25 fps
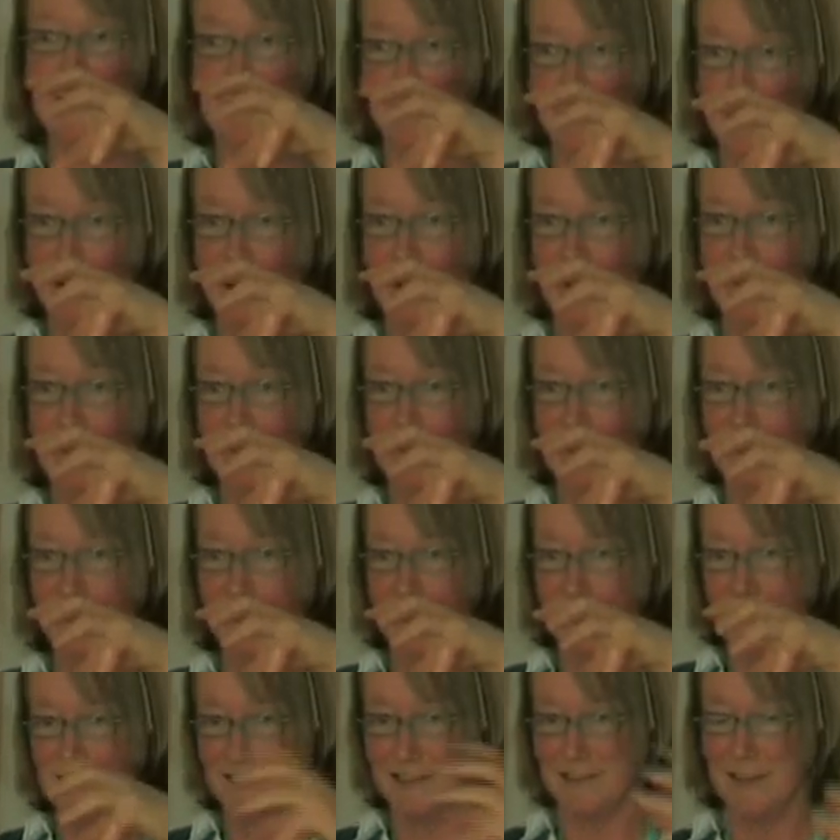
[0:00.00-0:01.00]
the pods,
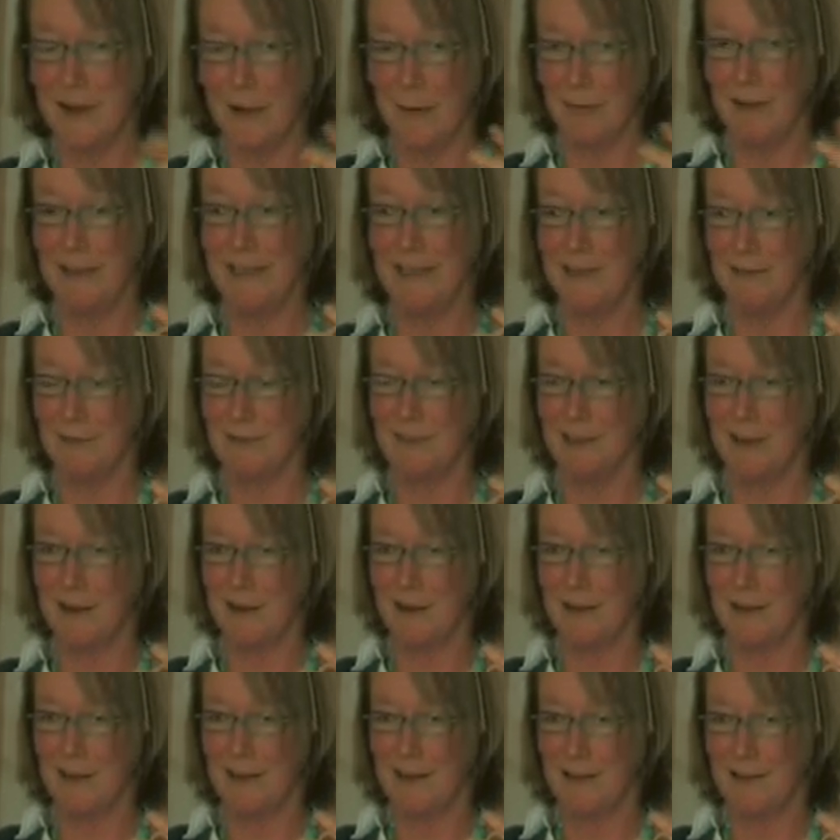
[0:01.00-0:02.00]
because there's no leaves
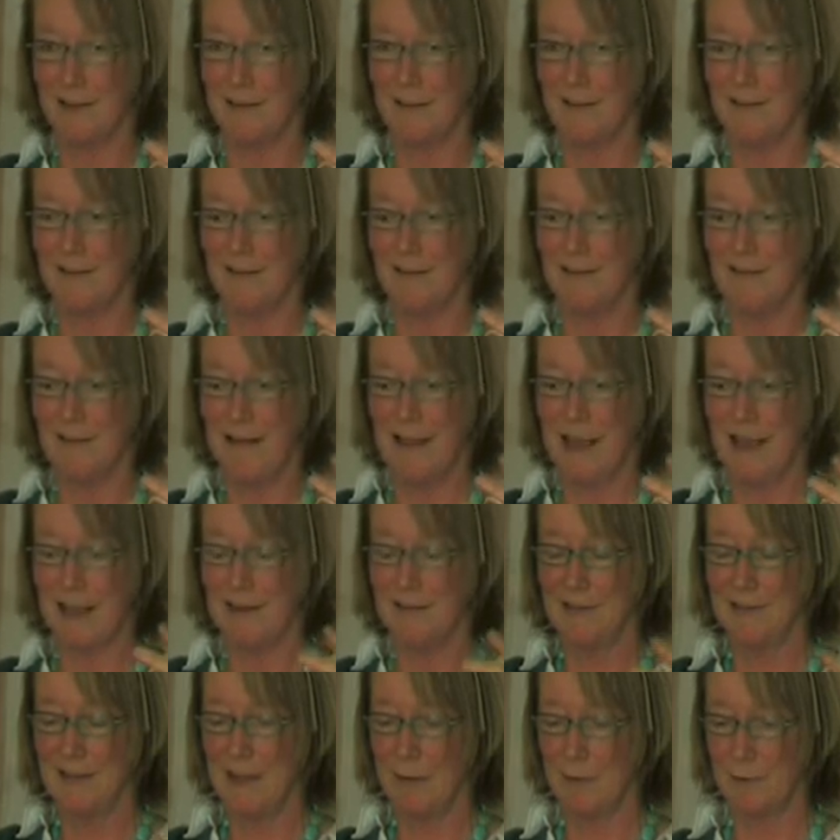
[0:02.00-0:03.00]
hardly,
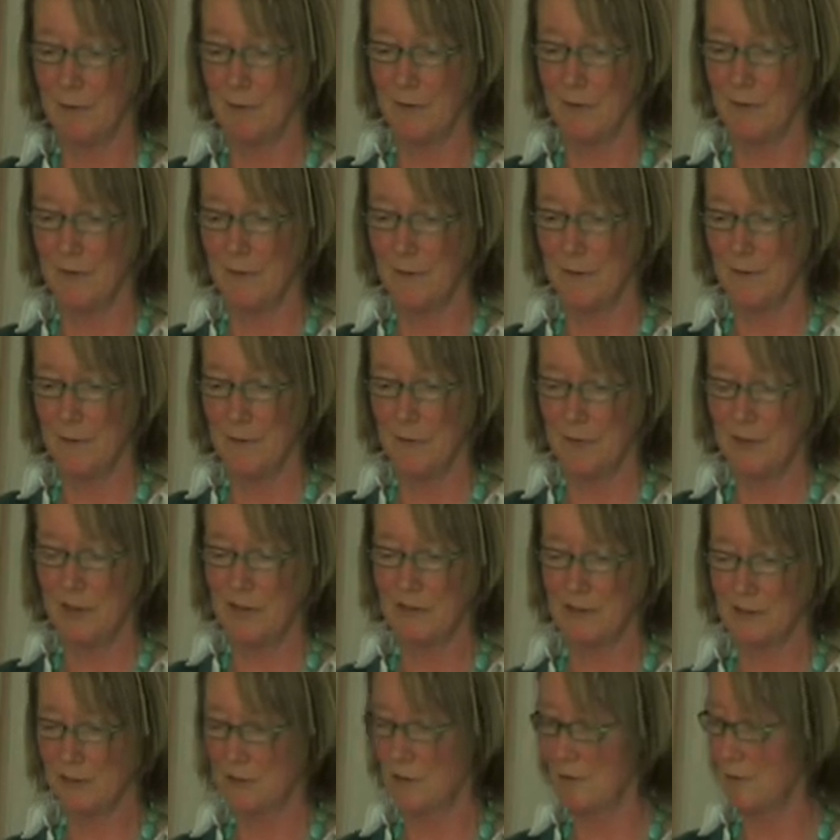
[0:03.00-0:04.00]
and they
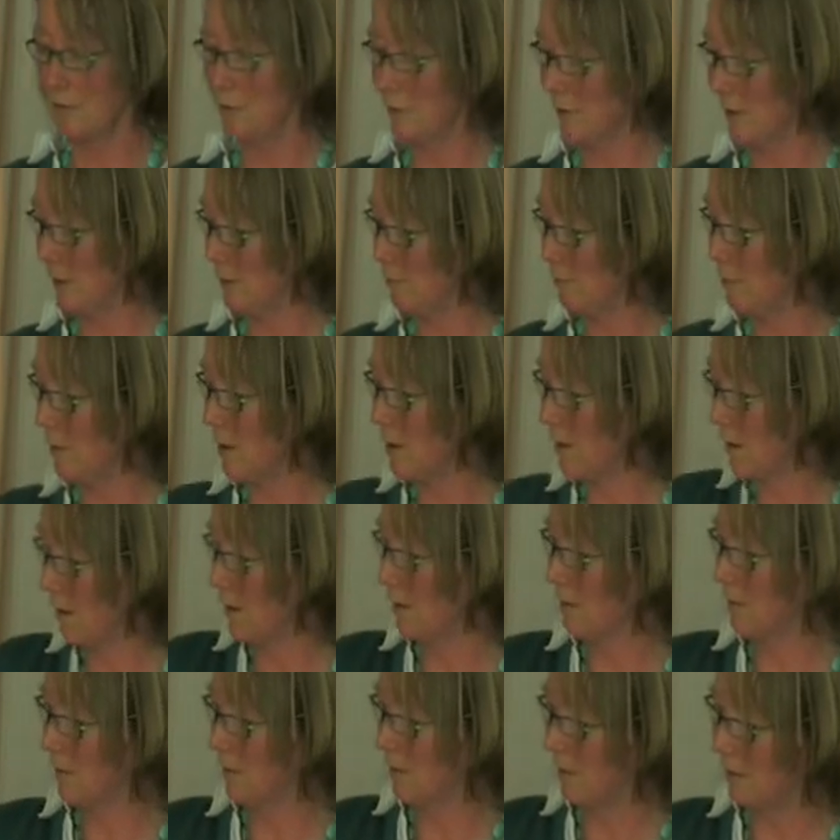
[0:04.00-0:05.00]
just grew in a block,
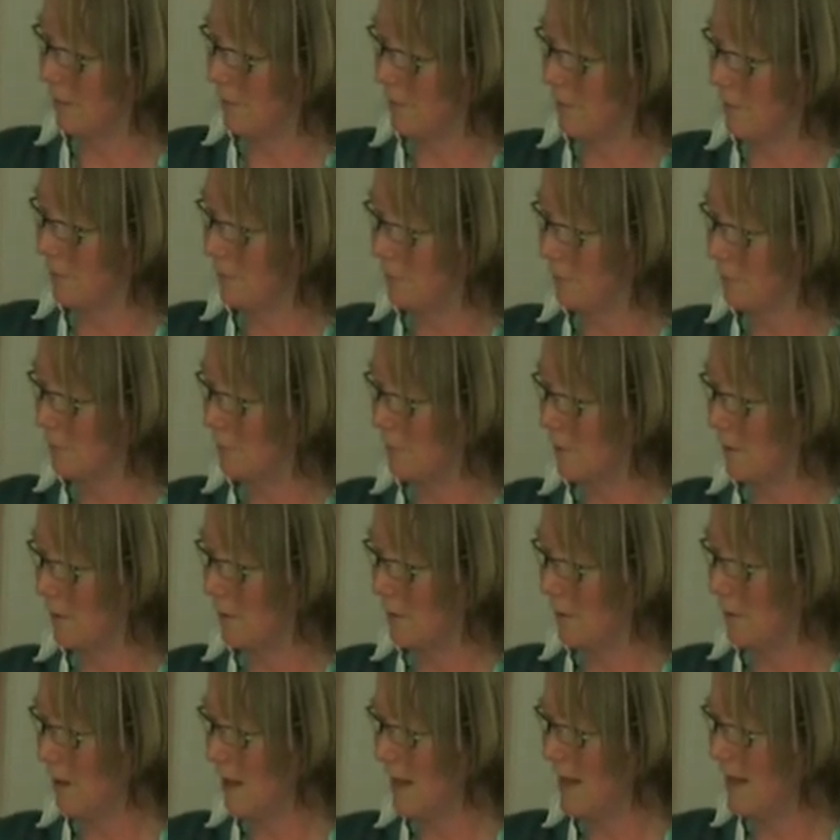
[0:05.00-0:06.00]
kind of.
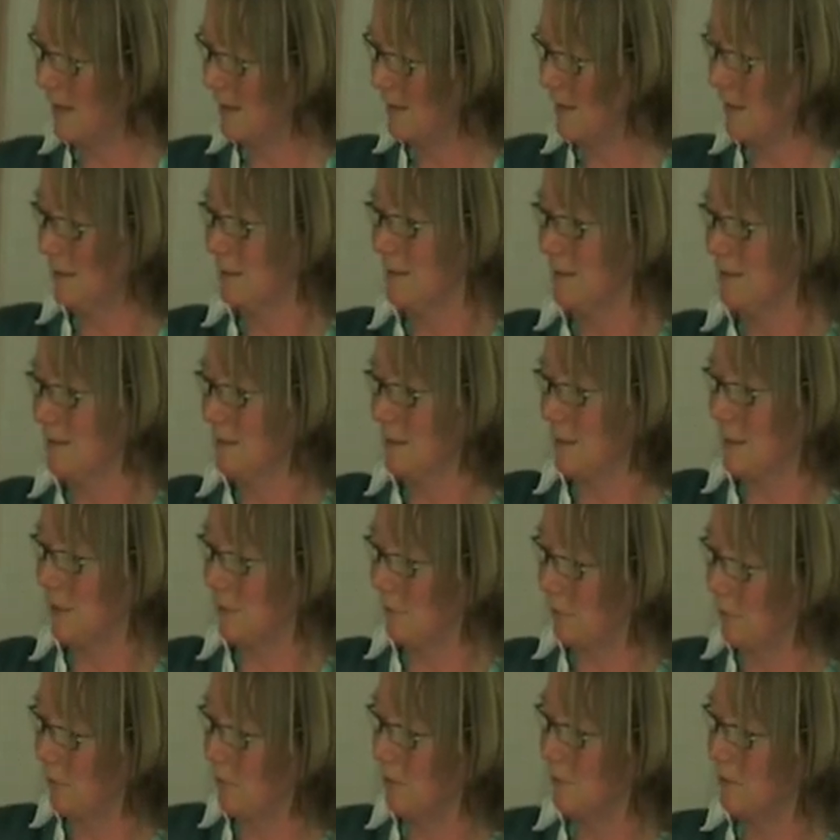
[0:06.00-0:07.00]
I did stick
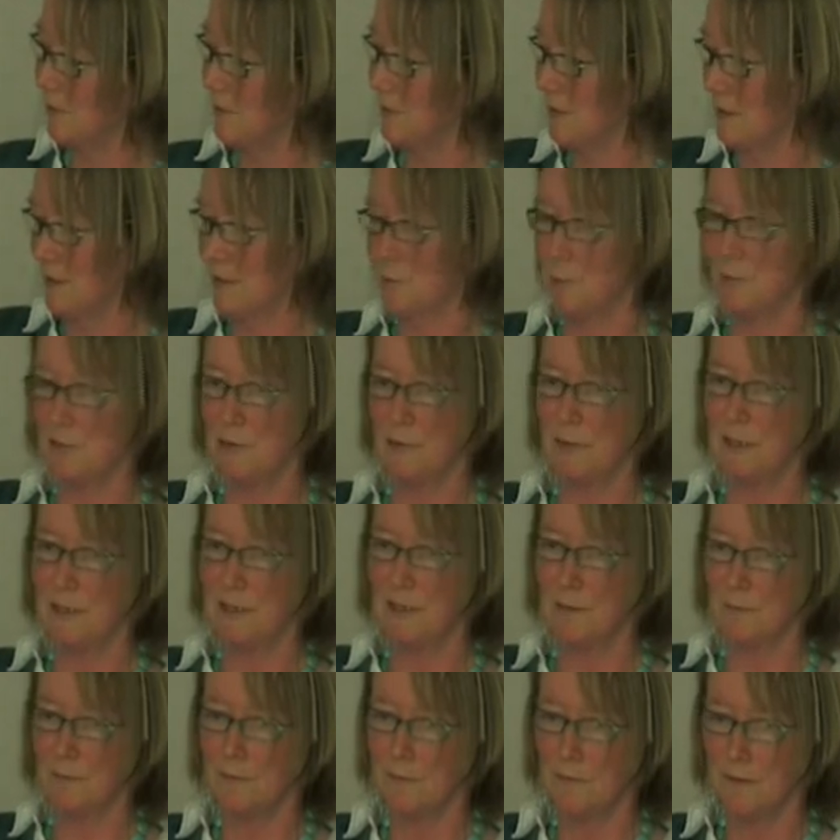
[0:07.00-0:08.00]
a few sticks
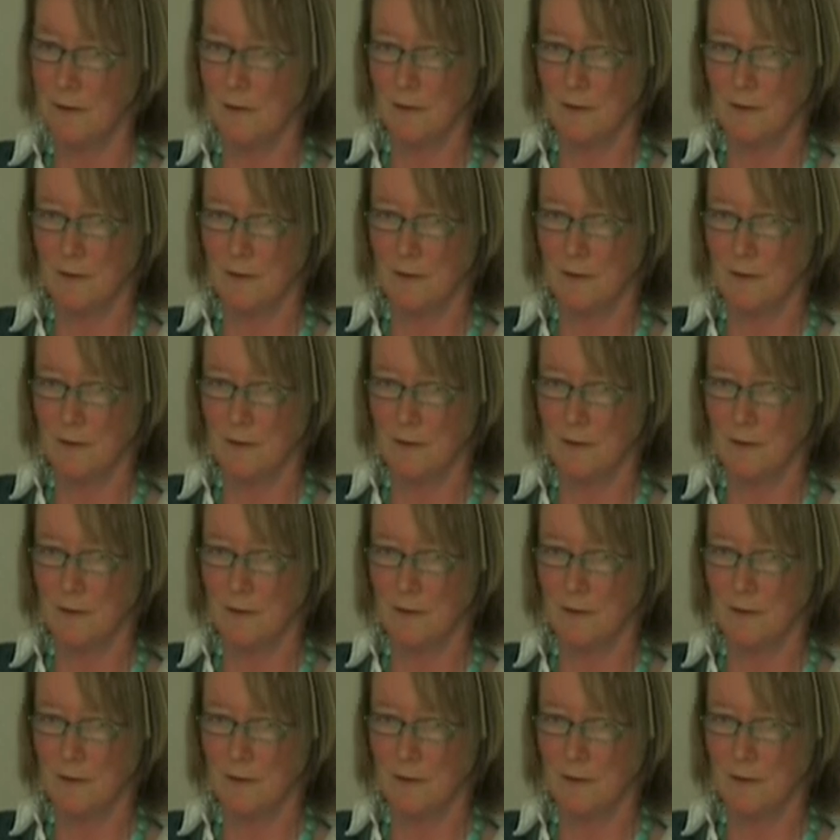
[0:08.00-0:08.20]
between them,